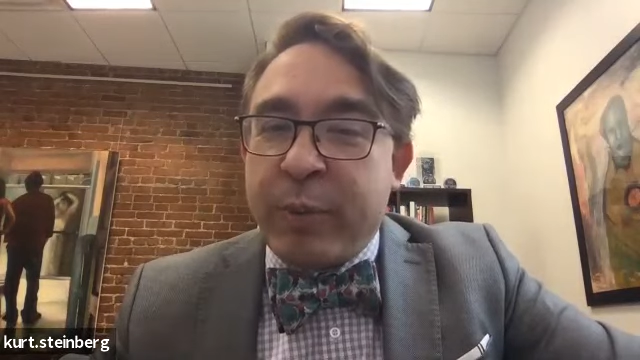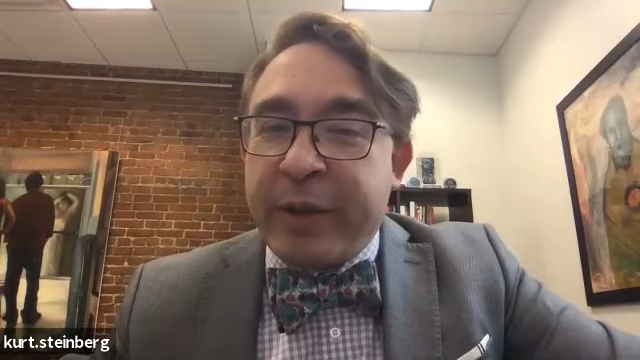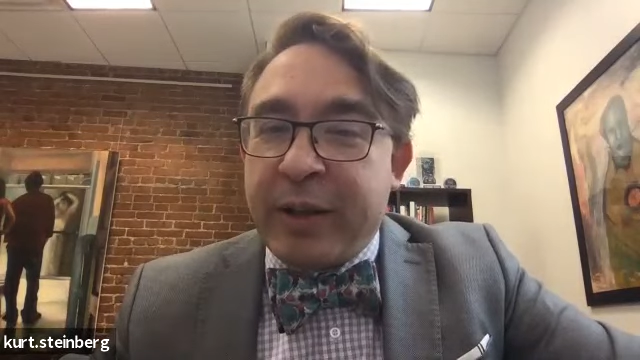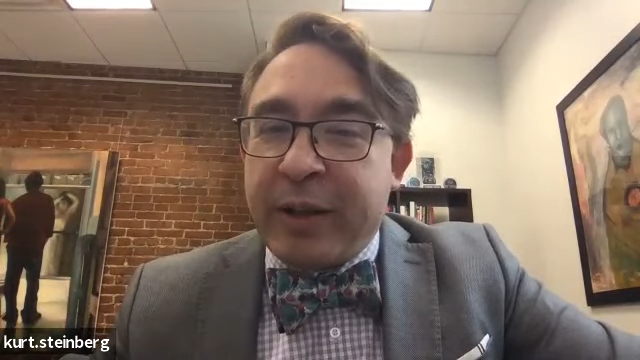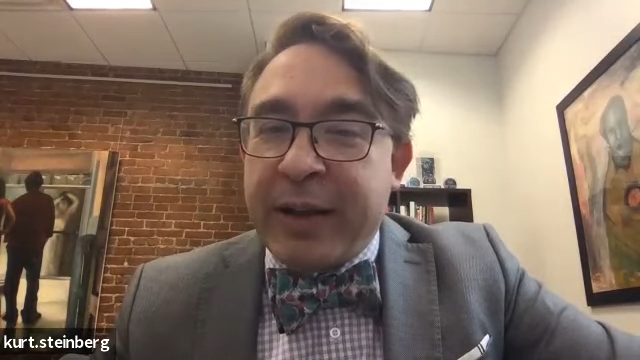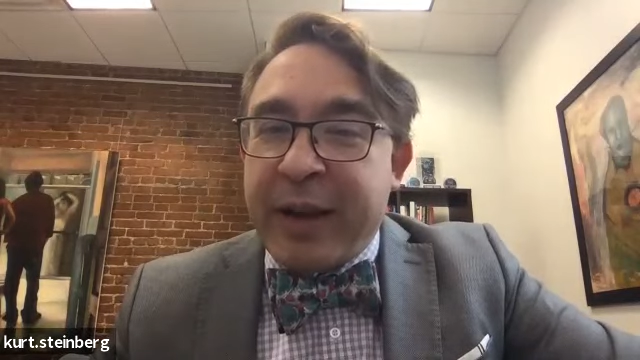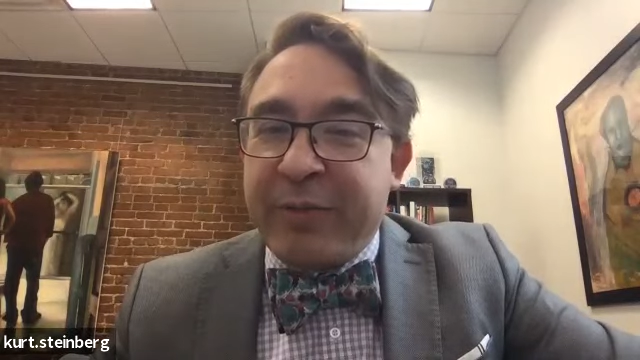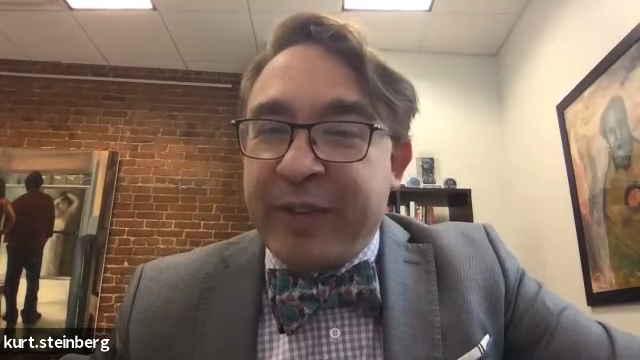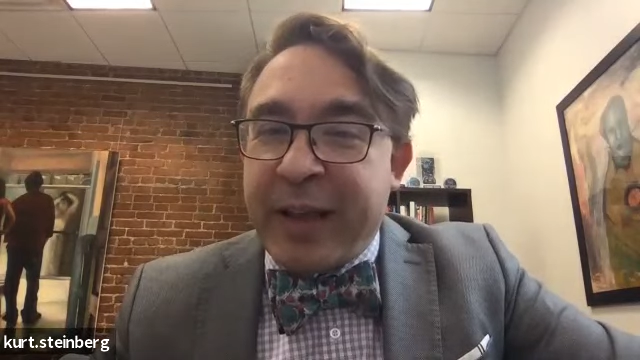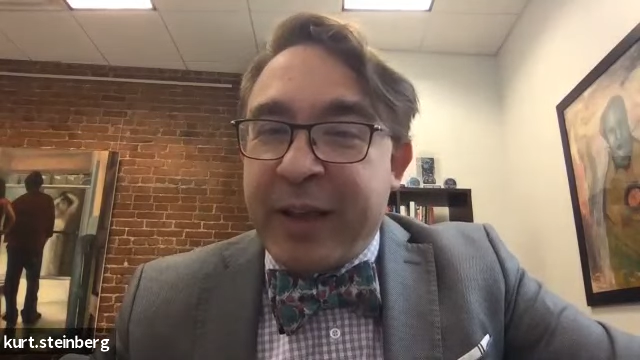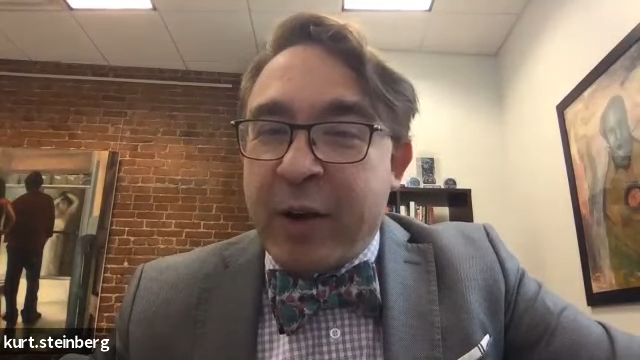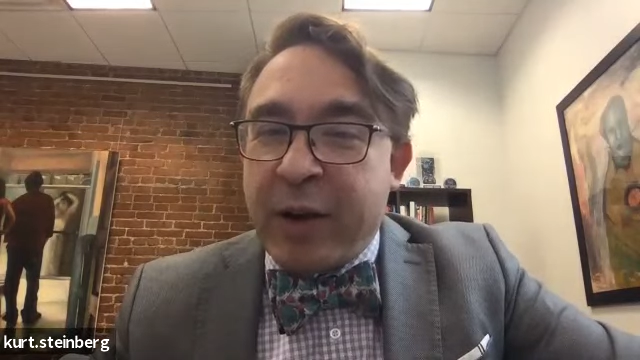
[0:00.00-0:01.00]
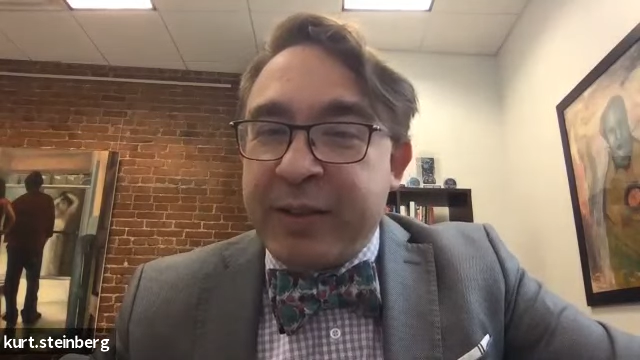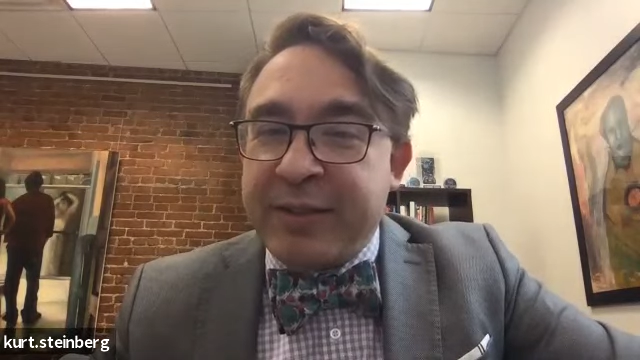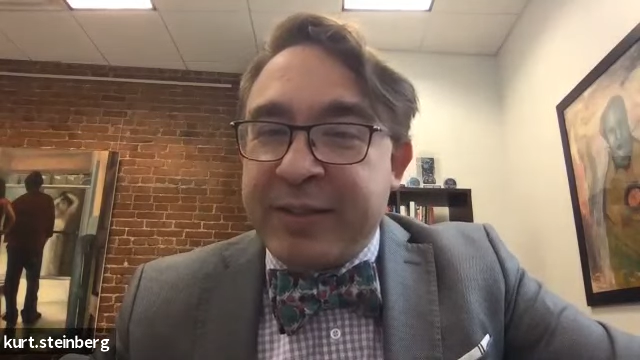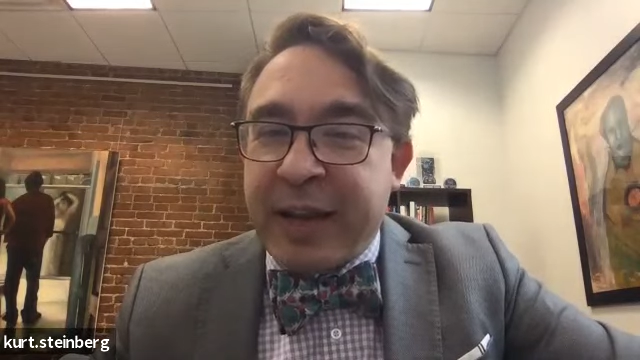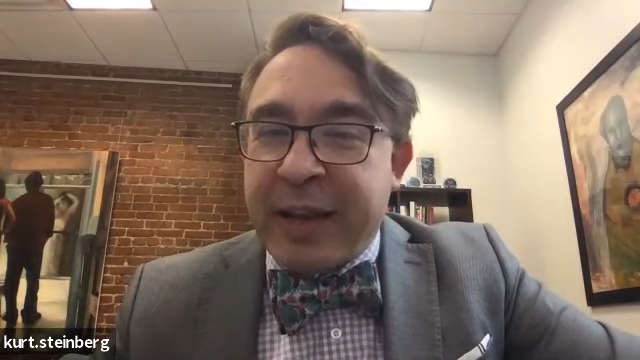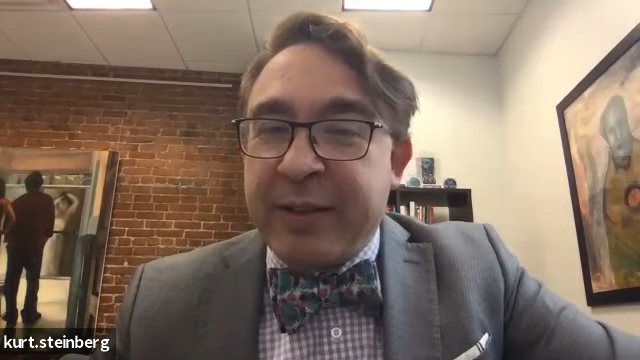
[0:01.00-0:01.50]
be looking out for that
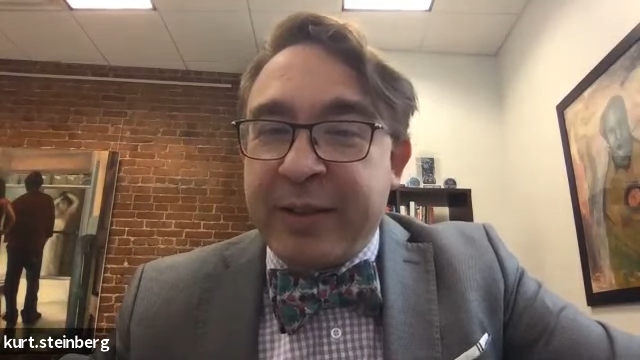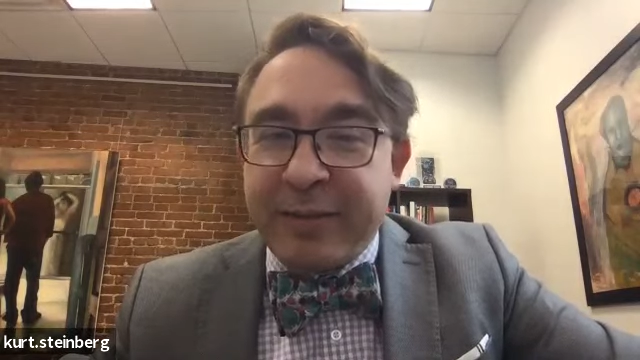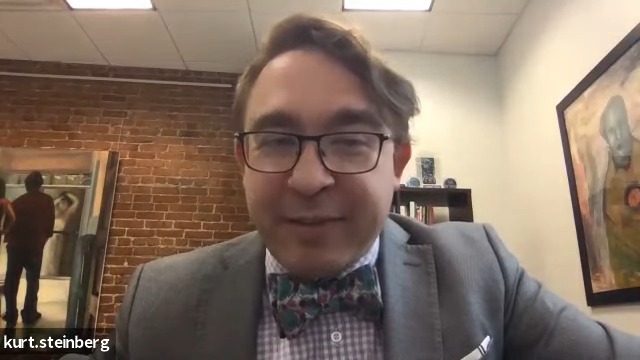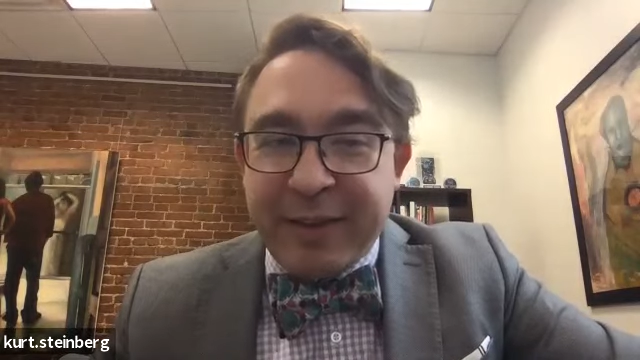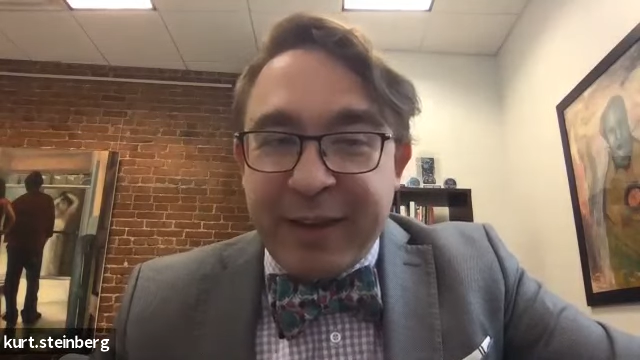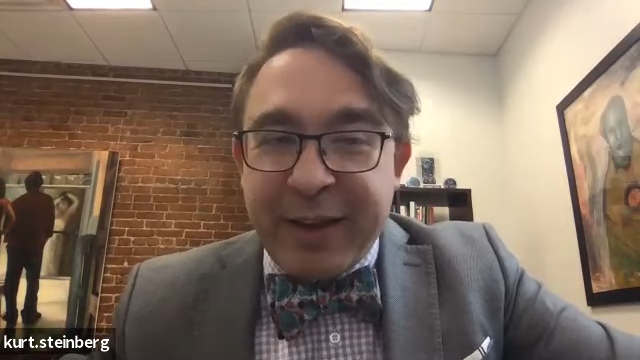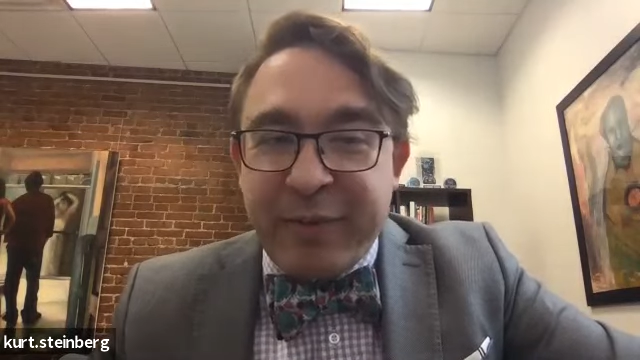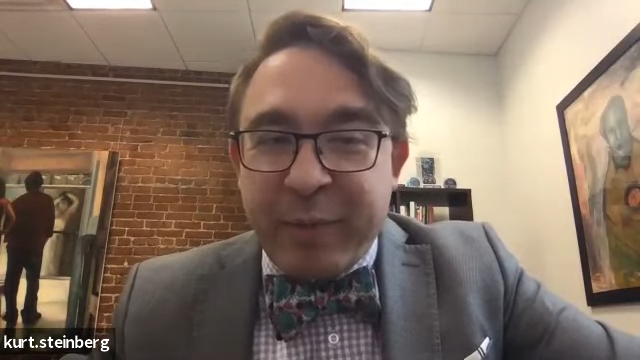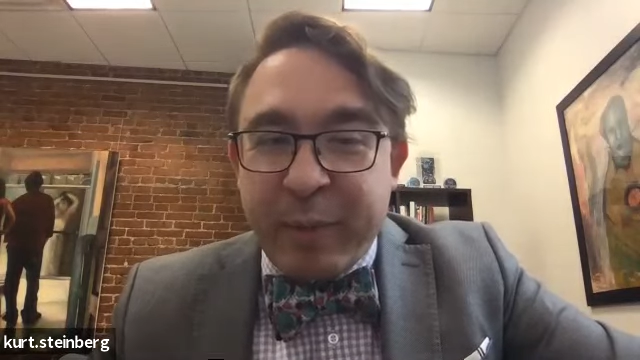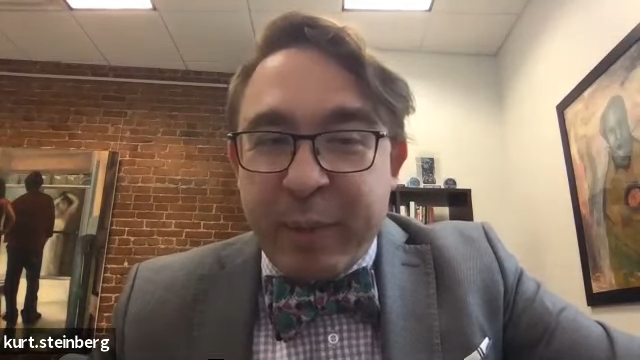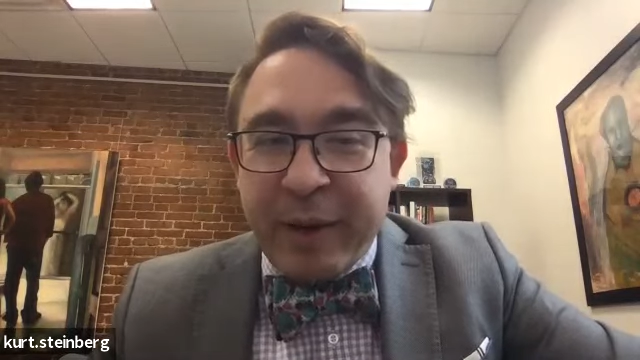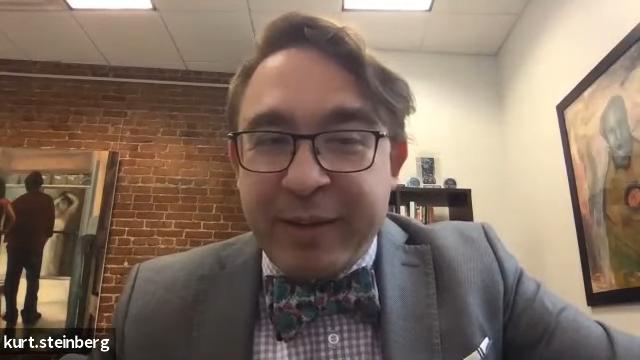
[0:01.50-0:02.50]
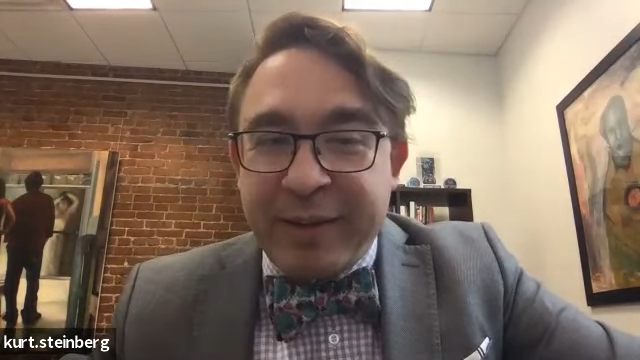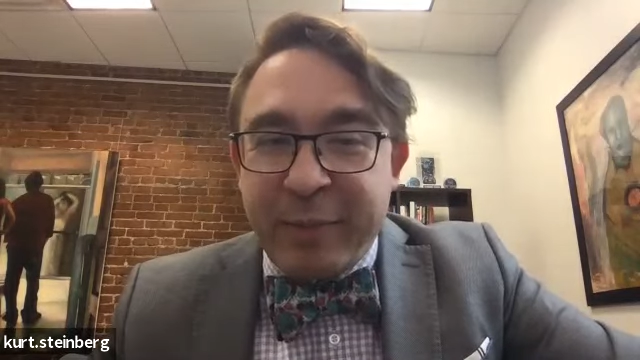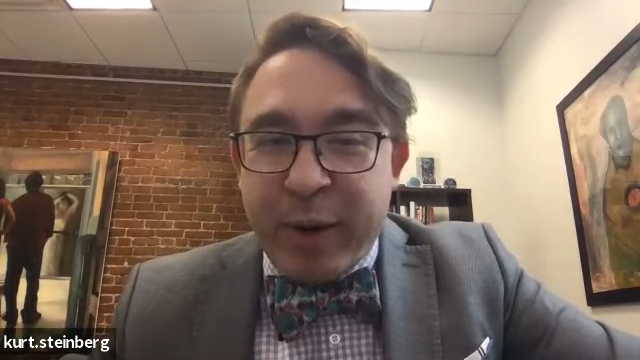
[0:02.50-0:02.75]
August 10th from MIT